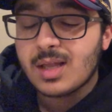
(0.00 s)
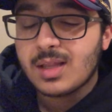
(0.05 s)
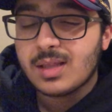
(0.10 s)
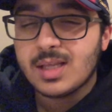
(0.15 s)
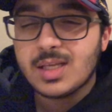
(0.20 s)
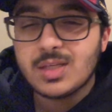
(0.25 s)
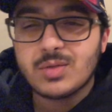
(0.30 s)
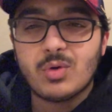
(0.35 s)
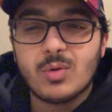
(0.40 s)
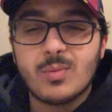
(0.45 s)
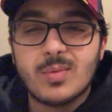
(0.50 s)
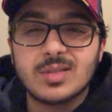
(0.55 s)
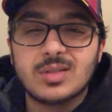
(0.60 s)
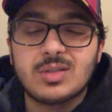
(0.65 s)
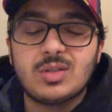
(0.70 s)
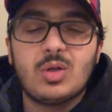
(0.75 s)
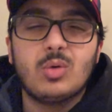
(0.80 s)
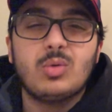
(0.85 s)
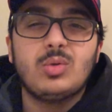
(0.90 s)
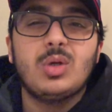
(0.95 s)
These rumors,
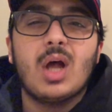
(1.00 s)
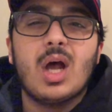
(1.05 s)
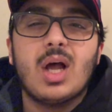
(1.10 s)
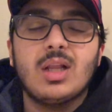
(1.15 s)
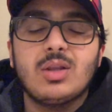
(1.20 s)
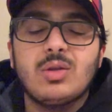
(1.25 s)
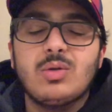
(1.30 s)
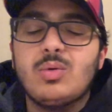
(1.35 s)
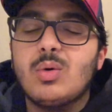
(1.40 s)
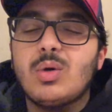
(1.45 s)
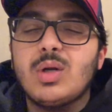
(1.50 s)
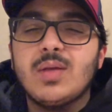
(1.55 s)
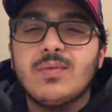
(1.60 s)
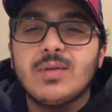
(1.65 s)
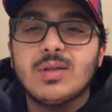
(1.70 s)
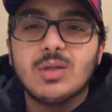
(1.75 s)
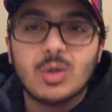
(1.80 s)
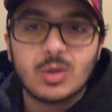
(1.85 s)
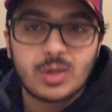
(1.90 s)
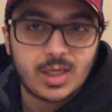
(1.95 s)
don't
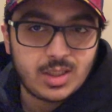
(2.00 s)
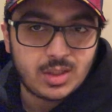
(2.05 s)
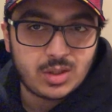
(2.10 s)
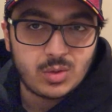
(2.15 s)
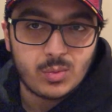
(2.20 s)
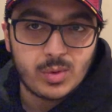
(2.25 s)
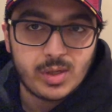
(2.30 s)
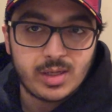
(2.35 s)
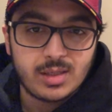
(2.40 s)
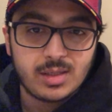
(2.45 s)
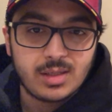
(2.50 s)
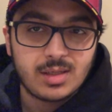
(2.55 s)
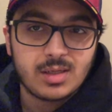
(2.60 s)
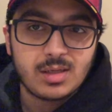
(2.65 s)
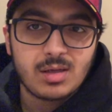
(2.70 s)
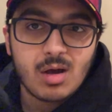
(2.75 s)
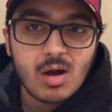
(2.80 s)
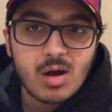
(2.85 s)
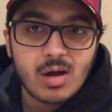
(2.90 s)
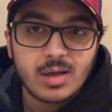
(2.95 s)
even look into it.
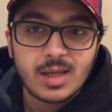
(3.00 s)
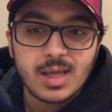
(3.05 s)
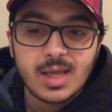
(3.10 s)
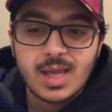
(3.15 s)
De Jong